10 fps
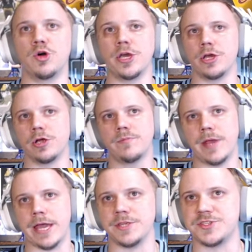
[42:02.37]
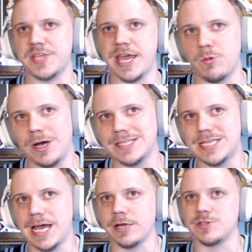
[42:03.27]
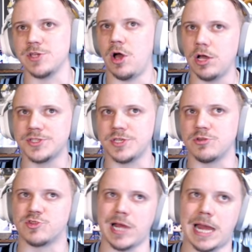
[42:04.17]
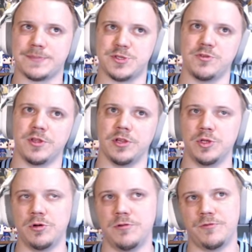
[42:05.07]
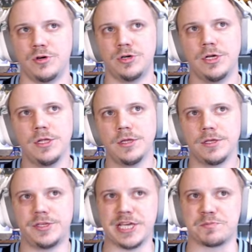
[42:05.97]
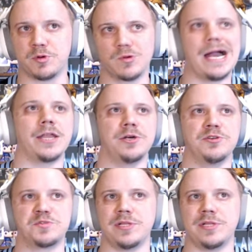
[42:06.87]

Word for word: Stoyer and his San Juan Tigers also dropped to the Louisville Desperados.